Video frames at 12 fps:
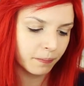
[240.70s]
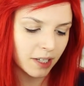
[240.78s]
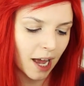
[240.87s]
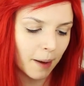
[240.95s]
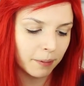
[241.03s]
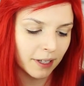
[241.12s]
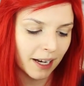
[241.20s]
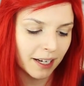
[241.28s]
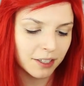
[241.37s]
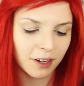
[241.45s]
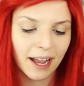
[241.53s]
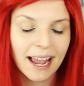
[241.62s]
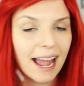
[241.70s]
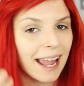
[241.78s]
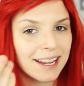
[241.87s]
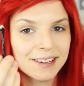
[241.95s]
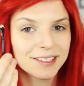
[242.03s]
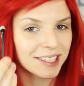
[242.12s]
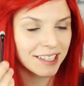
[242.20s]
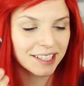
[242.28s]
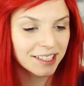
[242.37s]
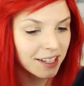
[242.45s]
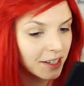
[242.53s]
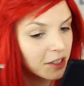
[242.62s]
Oh, this applicator, I hate using
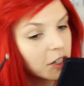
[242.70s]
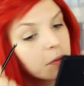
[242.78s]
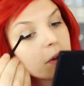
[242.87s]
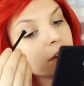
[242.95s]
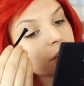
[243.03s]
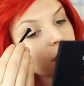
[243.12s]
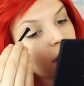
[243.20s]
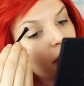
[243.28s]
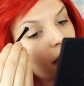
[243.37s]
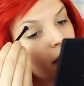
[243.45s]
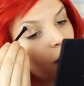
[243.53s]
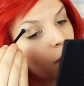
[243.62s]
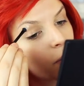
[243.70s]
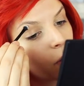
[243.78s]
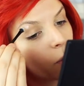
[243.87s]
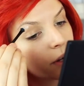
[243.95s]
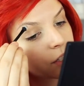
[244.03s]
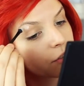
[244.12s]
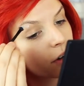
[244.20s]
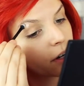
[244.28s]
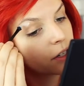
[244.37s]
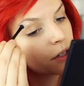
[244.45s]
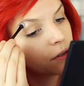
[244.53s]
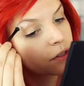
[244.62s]
these things so much. Always
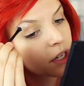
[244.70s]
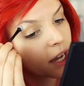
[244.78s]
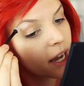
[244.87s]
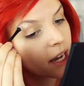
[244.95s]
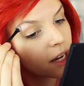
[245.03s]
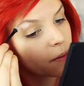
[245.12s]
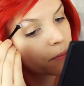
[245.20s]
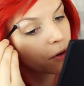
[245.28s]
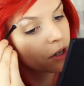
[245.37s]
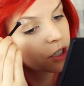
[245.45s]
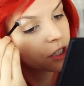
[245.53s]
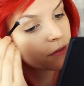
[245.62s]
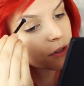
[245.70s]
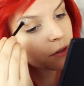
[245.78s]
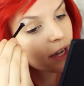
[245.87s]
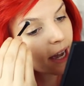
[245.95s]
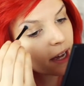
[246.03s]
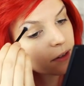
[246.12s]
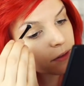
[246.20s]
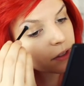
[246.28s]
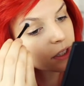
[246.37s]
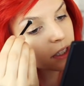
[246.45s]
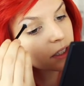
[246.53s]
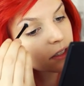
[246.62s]
try and use a brush if you can
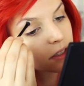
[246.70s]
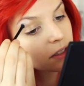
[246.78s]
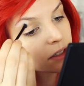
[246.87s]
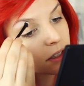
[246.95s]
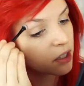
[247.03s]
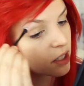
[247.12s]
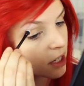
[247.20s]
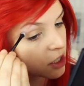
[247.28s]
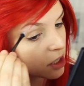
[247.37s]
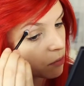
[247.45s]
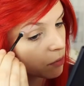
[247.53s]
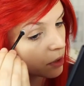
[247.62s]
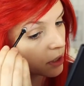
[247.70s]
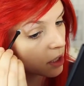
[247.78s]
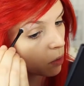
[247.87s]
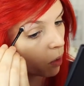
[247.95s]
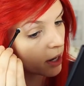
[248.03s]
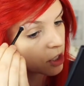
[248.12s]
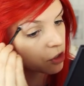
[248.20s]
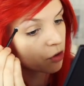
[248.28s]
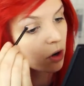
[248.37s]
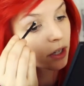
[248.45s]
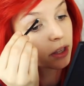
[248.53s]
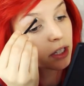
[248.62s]
for this. The pigment is actually really quite
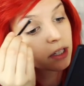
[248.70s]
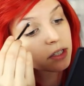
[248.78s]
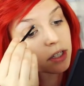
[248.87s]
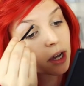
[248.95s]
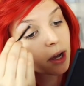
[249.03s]
strong in this.